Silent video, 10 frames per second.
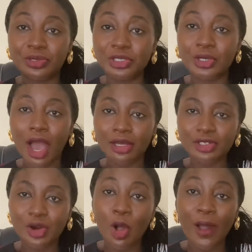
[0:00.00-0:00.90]

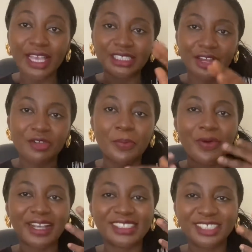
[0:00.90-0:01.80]
doctor or a general
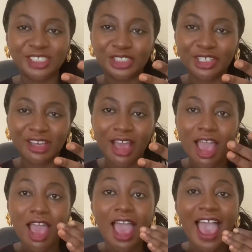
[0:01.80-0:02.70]
practitioner.
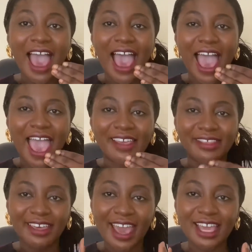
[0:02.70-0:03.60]
And
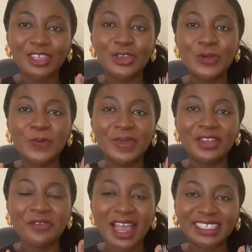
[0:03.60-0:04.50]
then you'll be
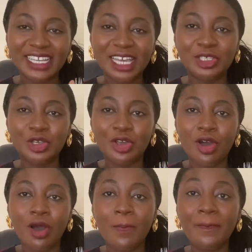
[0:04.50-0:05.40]
granted
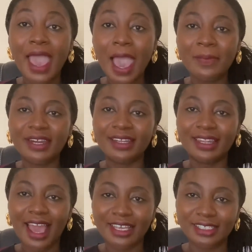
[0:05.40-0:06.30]
your permanent
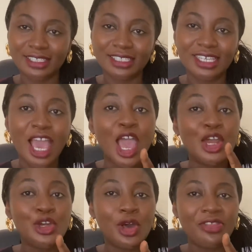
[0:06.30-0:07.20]
license.
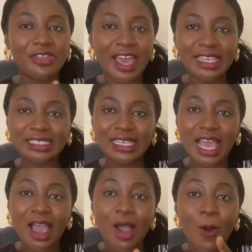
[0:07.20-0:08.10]
Note that
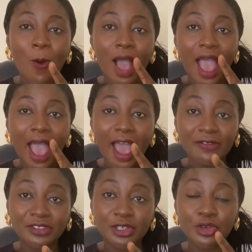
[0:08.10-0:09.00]

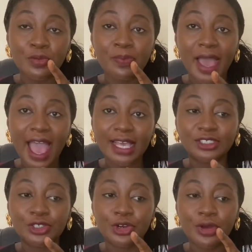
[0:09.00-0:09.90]
after you
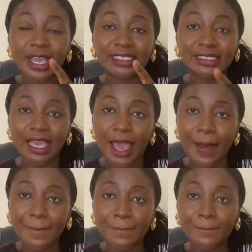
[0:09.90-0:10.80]
pass your
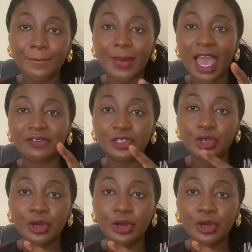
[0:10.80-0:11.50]
exam, after your